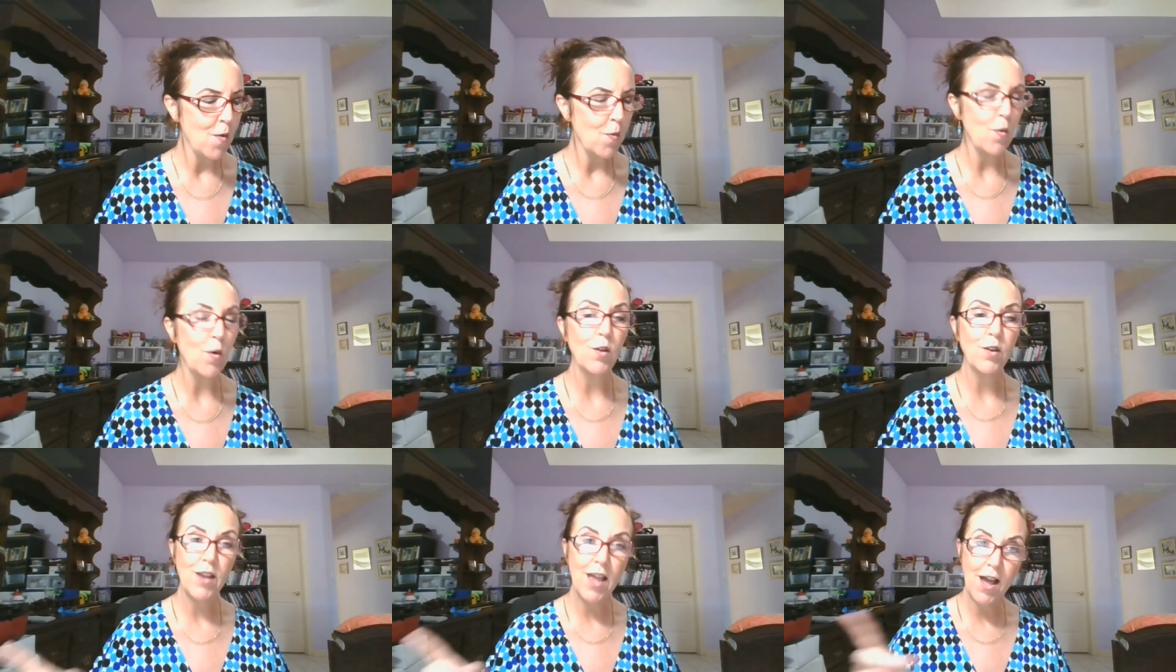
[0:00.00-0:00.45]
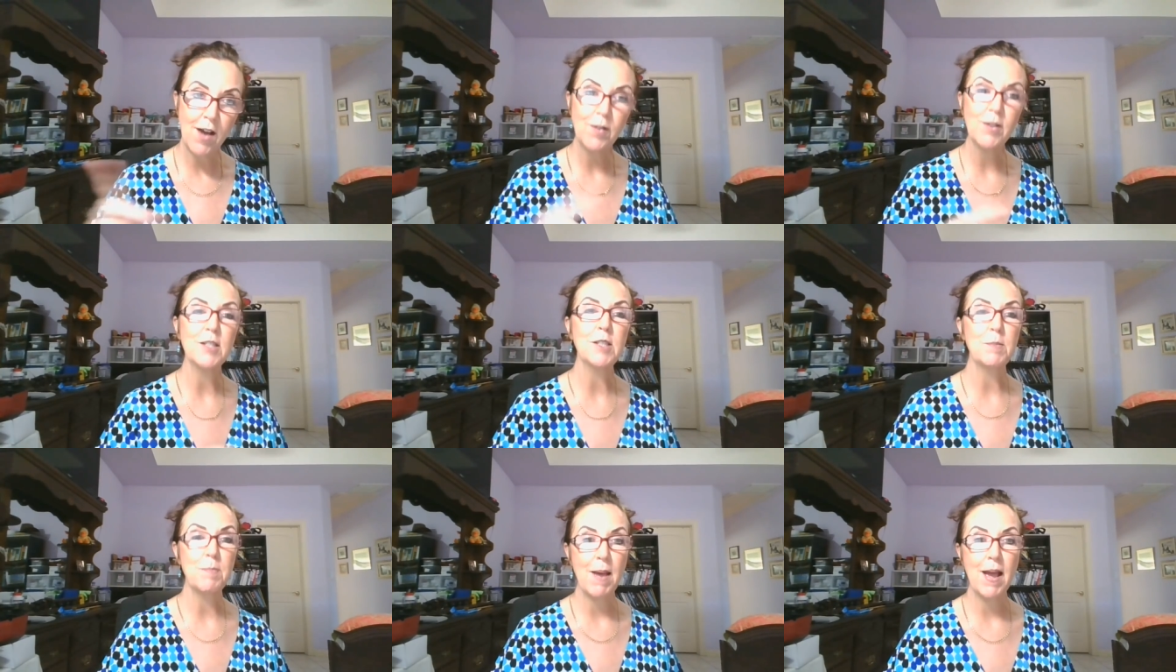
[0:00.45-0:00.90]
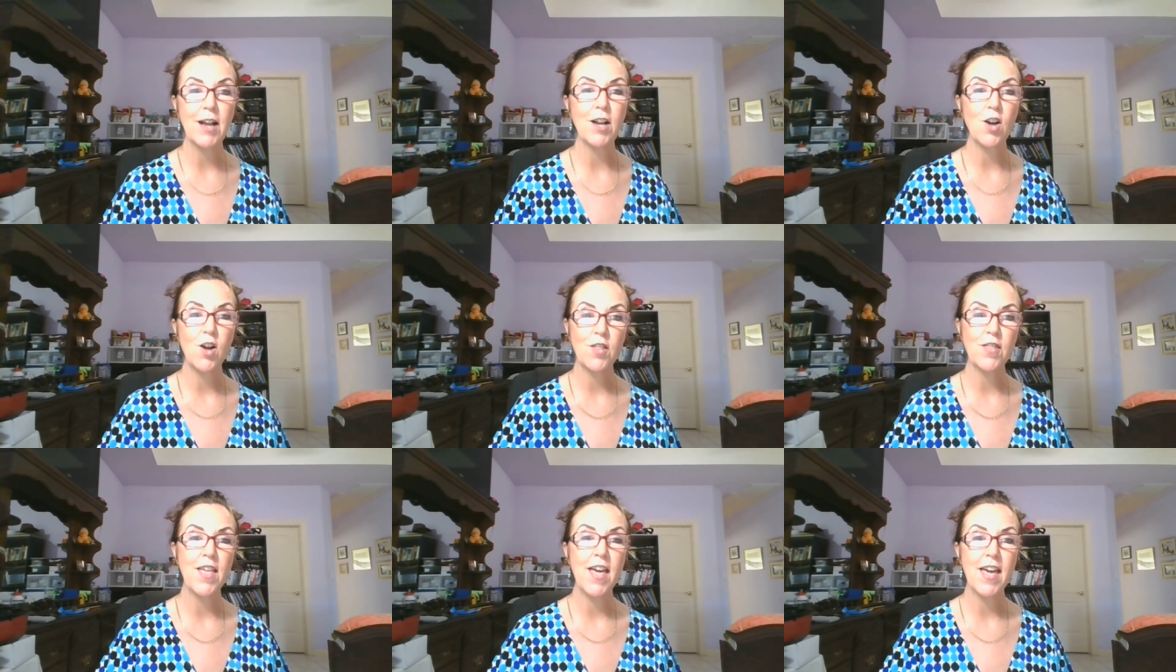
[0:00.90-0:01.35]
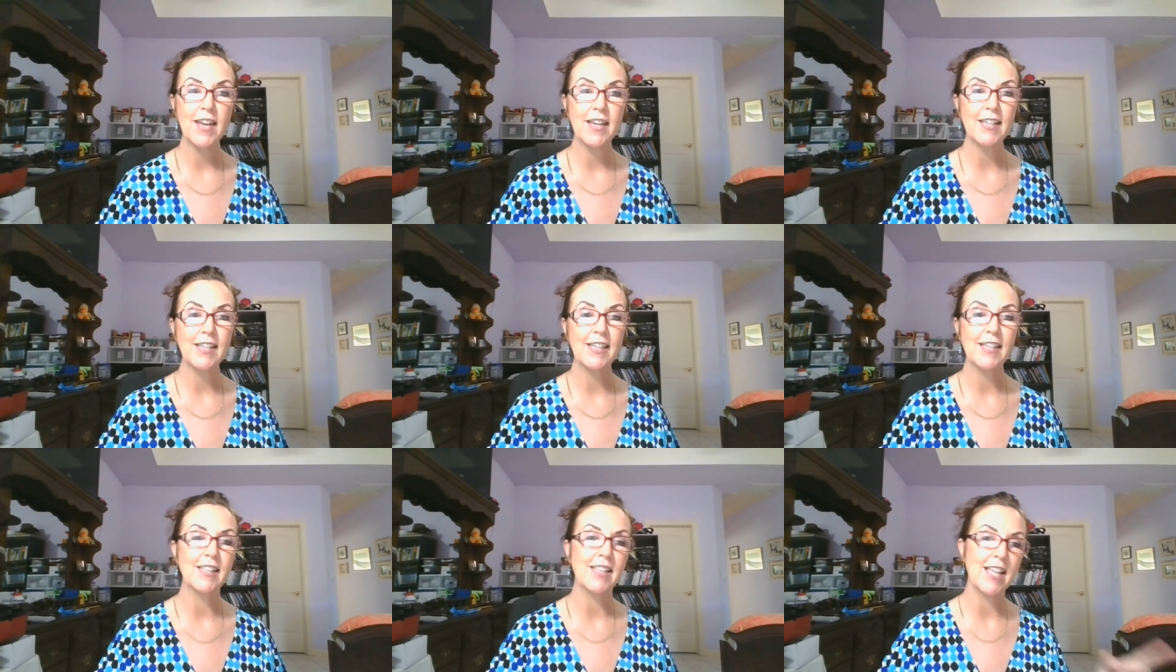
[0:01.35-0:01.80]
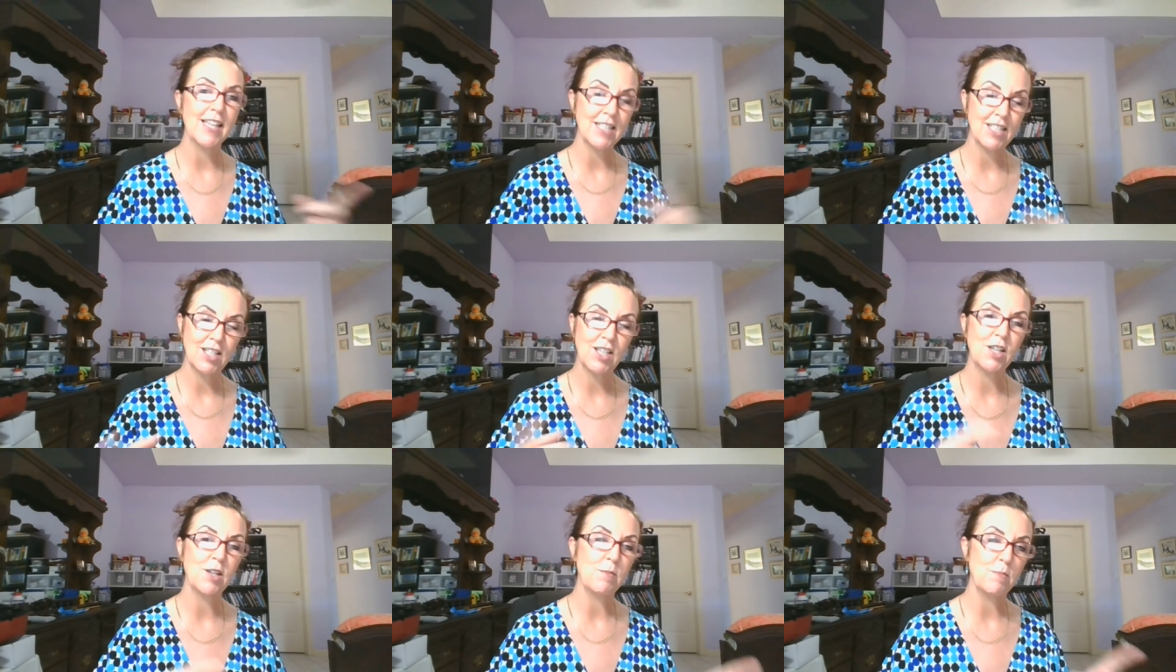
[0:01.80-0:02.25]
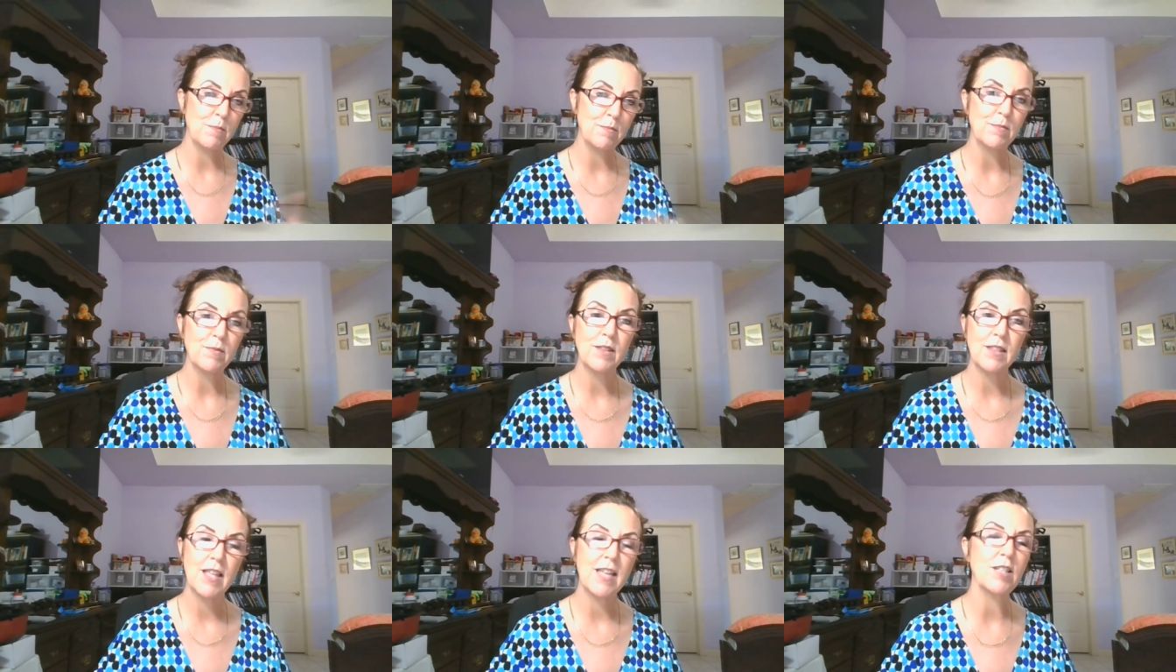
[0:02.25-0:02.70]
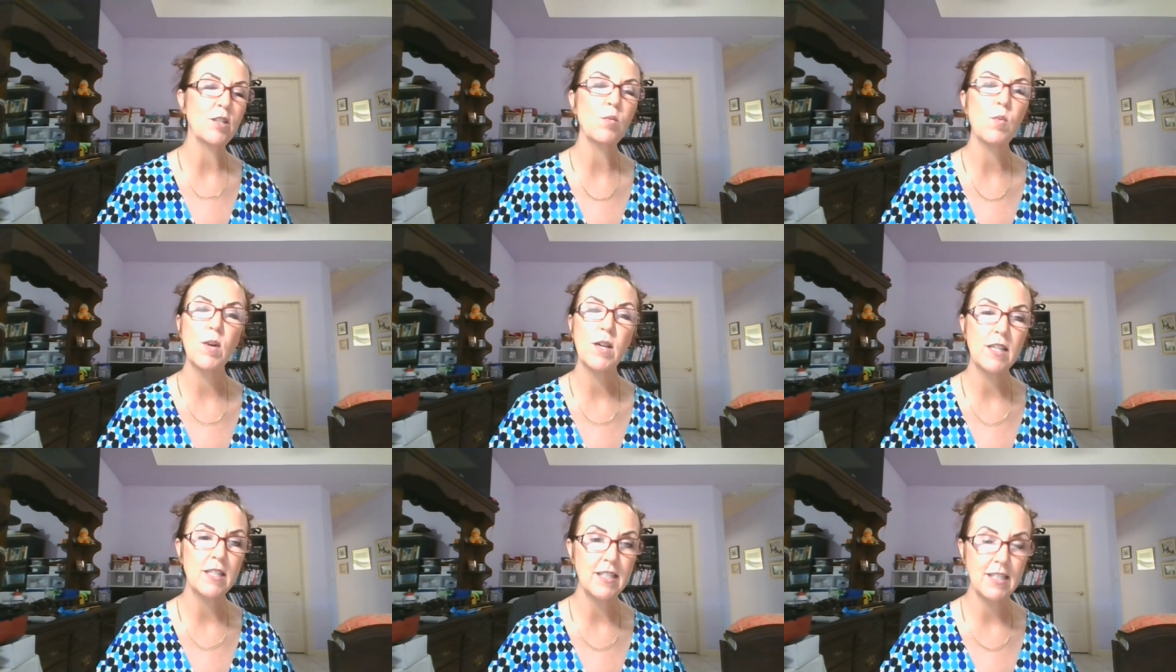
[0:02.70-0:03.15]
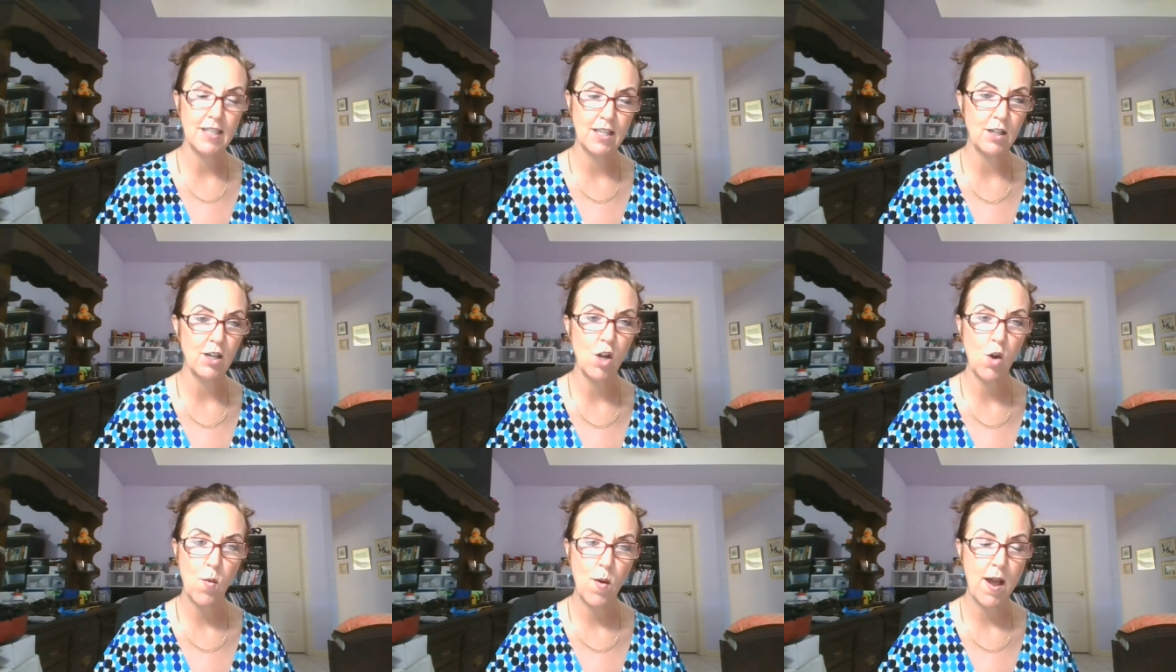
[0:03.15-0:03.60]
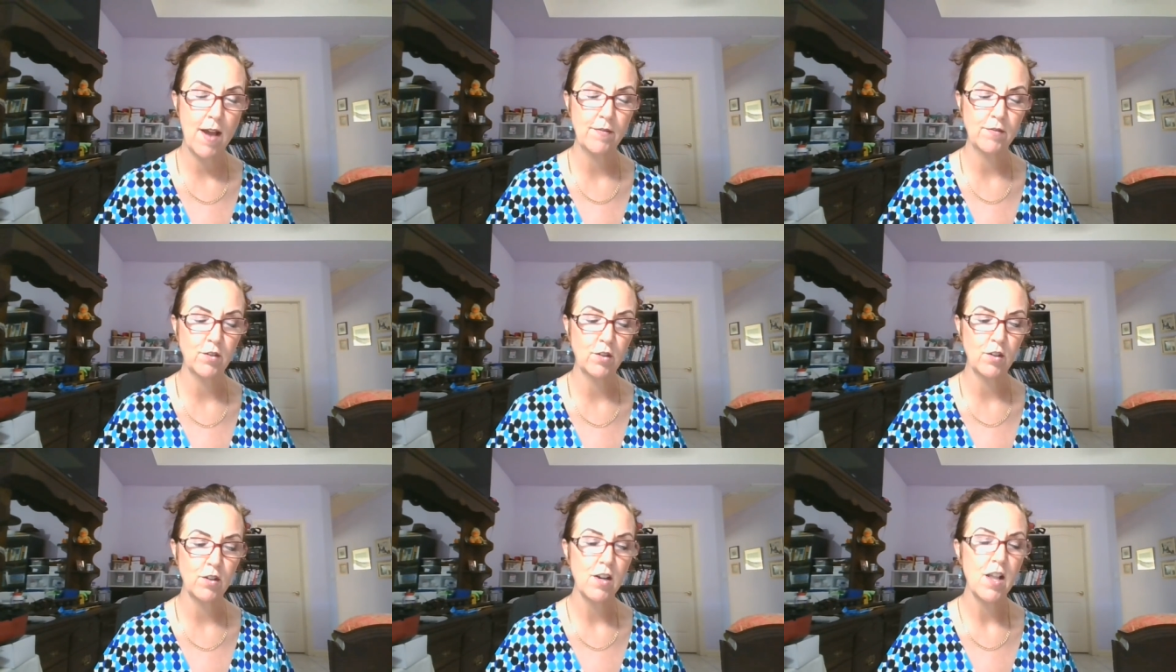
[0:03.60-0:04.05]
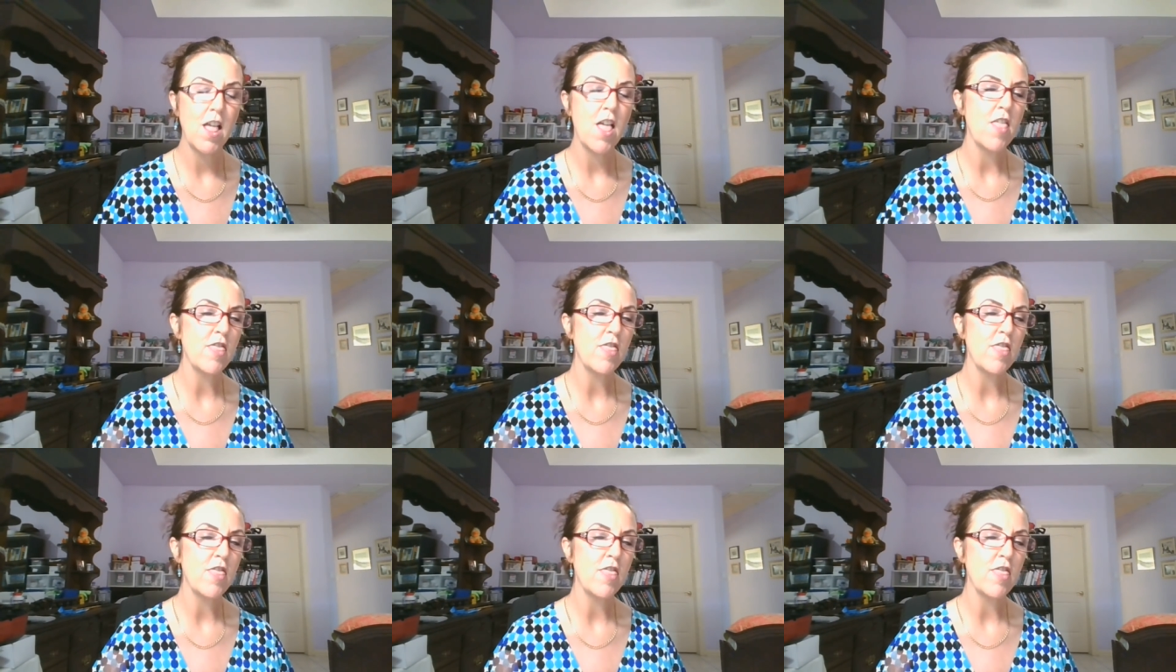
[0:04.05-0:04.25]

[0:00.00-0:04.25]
Well, now he's back on that again. That's going to that's what he's going to go after.